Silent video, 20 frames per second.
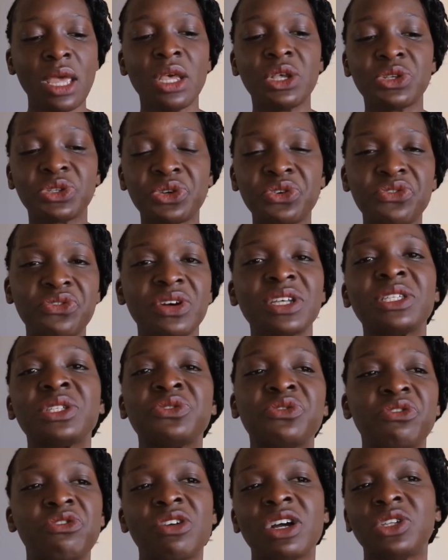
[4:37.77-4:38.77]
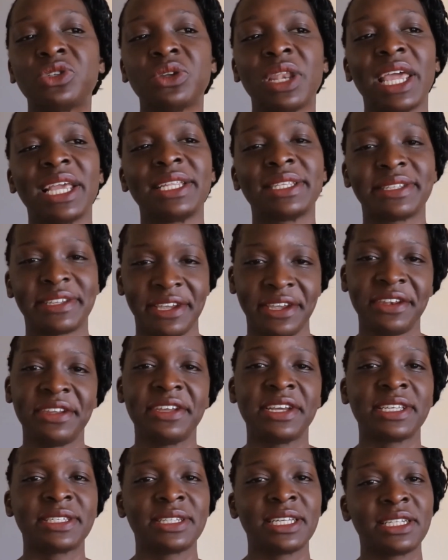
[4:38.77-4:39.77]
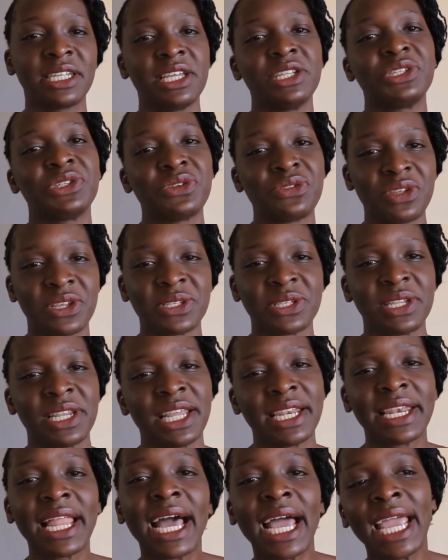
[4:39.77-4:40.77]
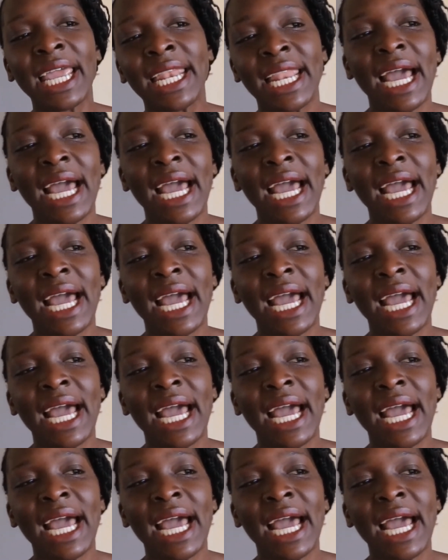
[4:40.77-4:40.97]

So fast forward to like 10 years later, in 2009,